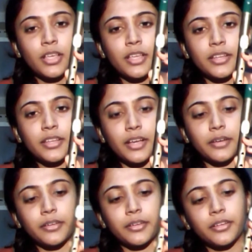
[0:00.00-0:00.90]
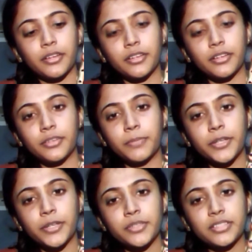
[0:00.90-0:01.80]
Now, to
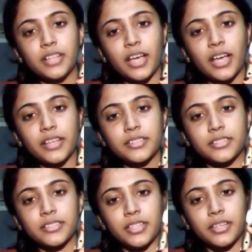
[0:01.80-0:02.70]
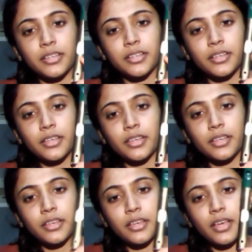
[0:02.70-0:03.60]
produce the highest D,
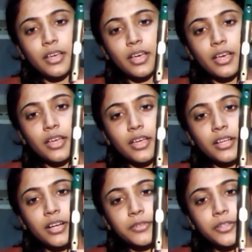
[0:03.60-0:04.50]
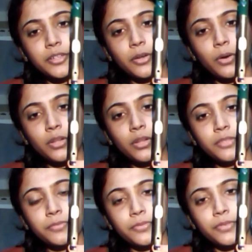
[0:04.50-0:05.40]
I cover all
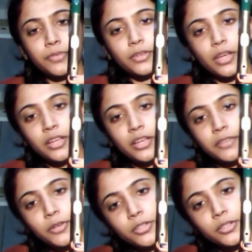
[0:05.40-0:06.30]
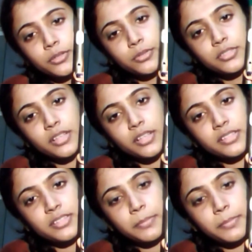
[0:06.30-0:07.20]
the holes
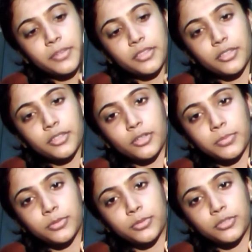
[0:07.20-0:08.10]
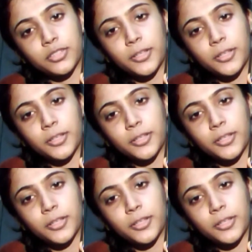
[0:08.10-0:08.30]
except the top hole.